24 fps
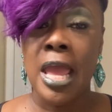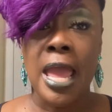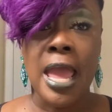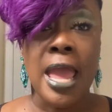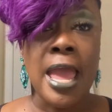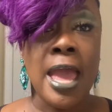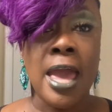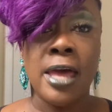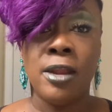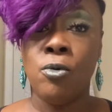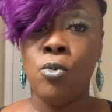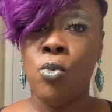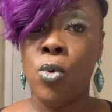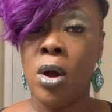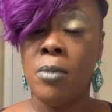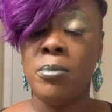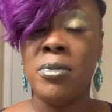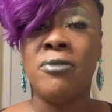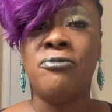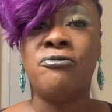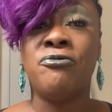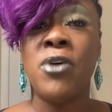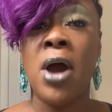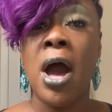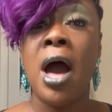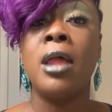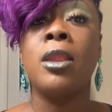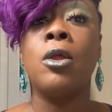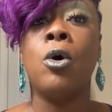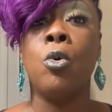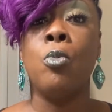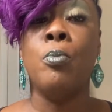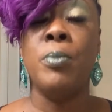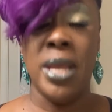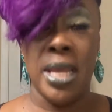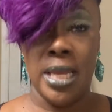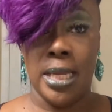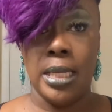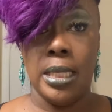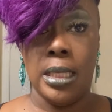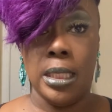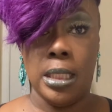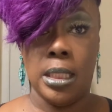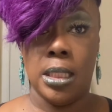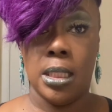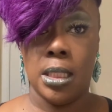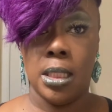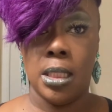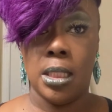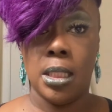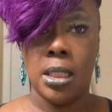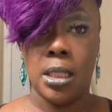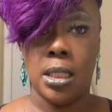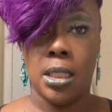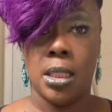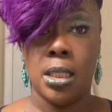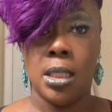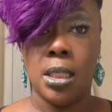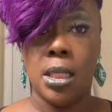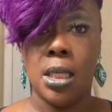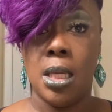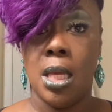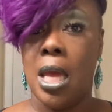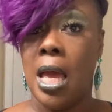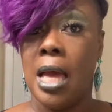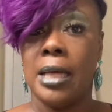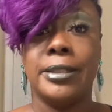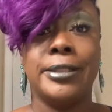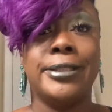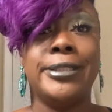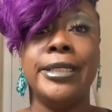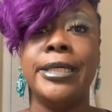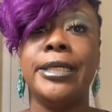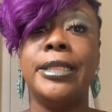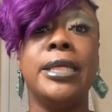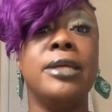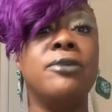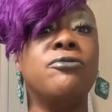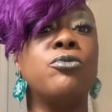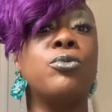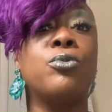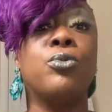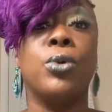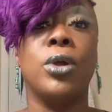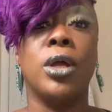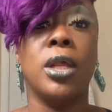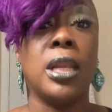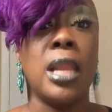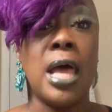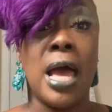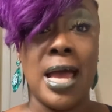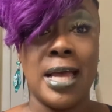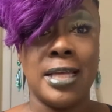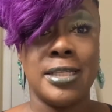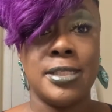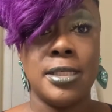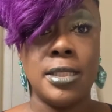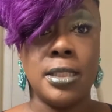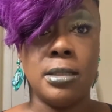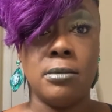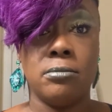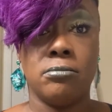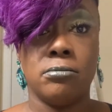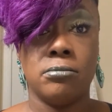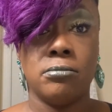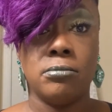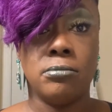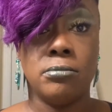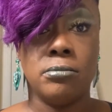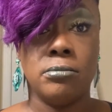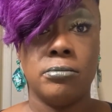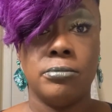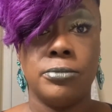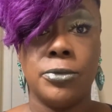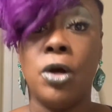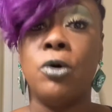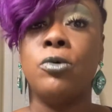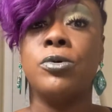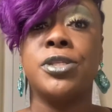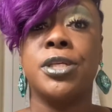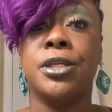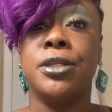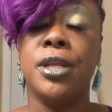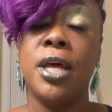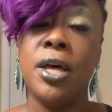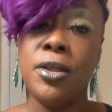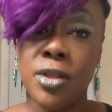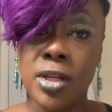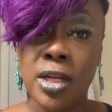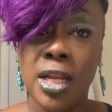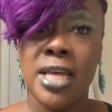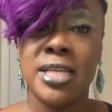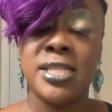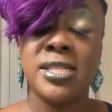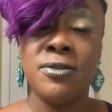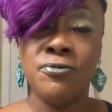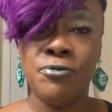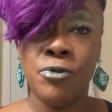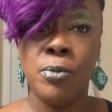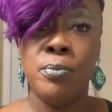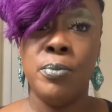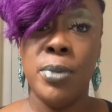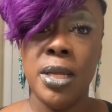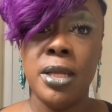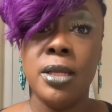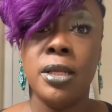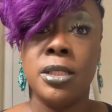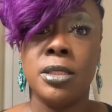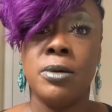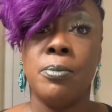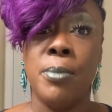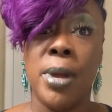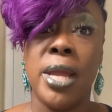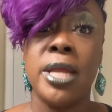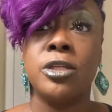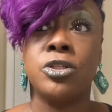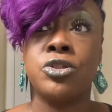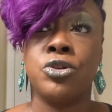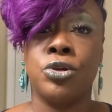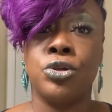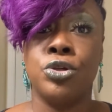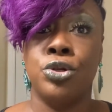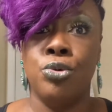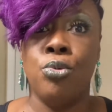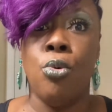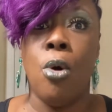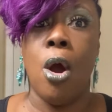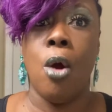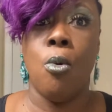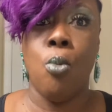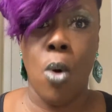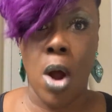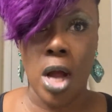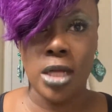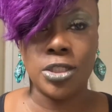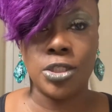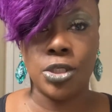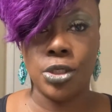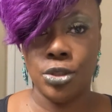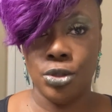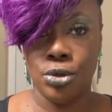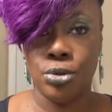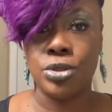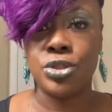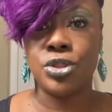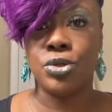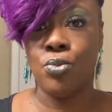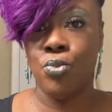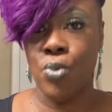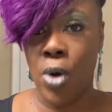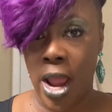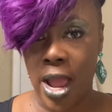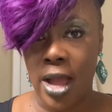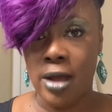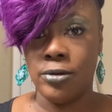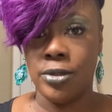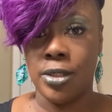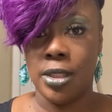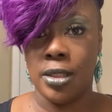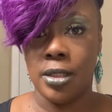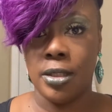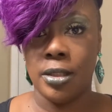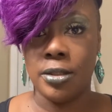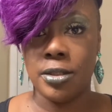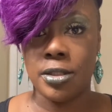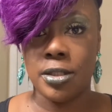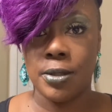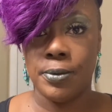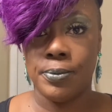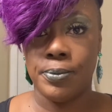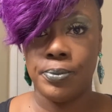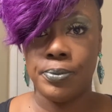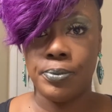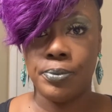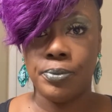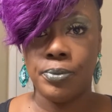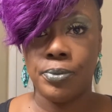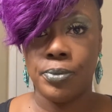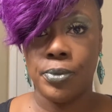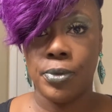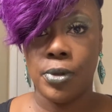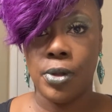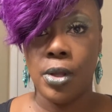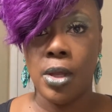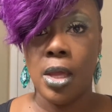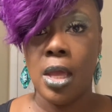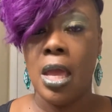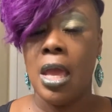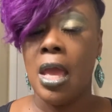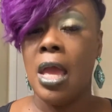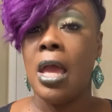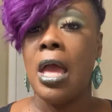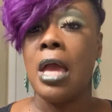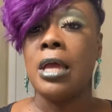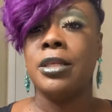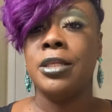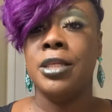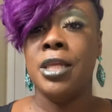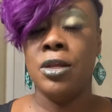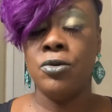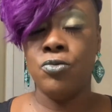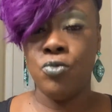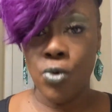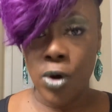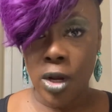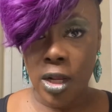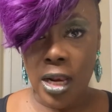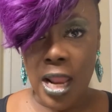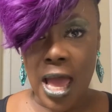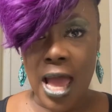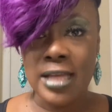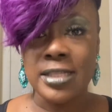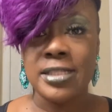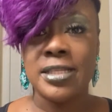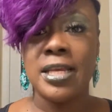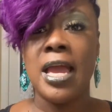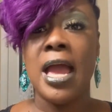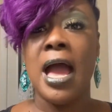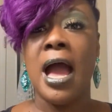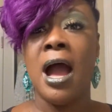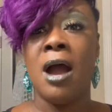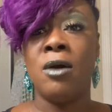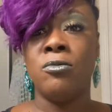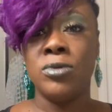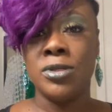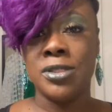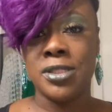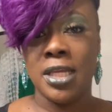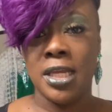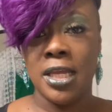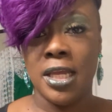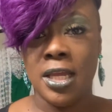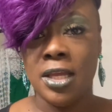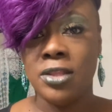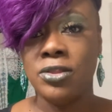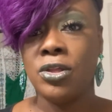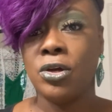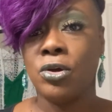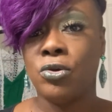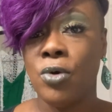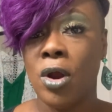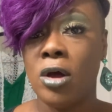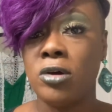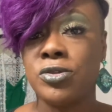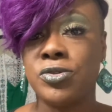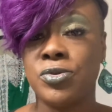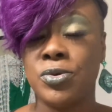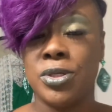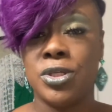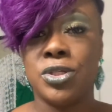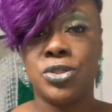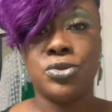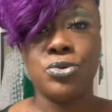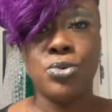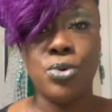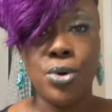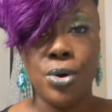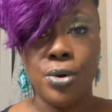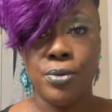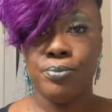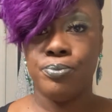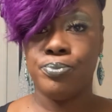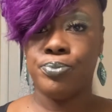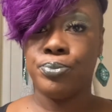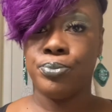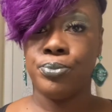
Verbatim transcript: Had a woman follow me. Didn't even realize it. That was another lesson for me, to make sure you are watching your surroundings. Didn't realize that I was in the grocery store.